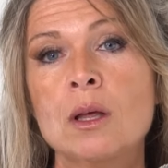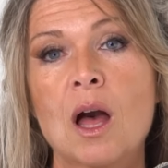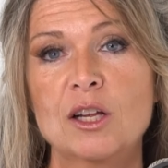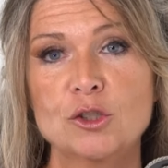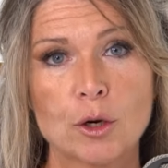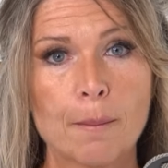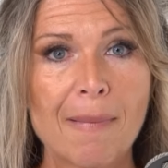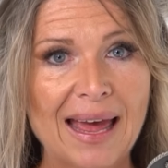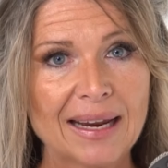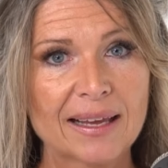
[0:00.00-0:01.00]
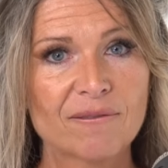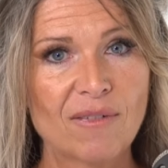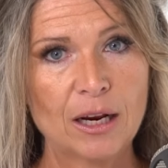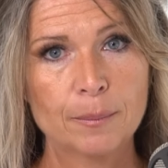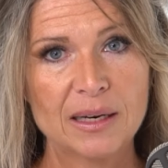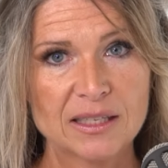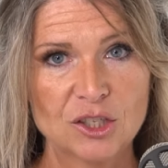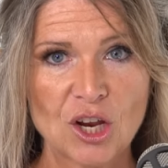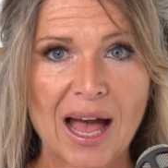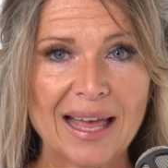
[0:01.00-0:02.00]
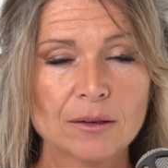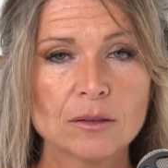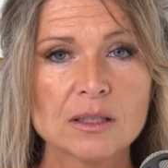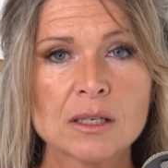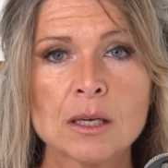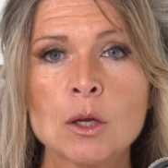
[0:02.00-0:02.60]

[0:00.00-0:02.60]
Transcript: a traumatic environment as a child